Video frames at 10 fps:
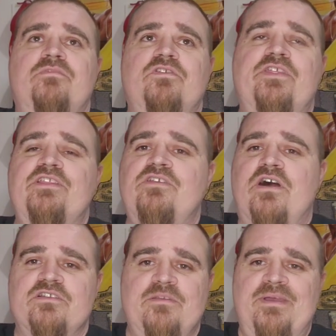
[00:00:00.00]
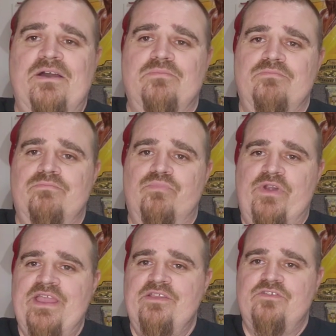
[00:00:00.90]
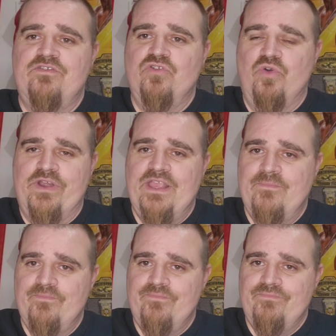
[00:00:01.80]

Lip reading: so they talked about Bray's story,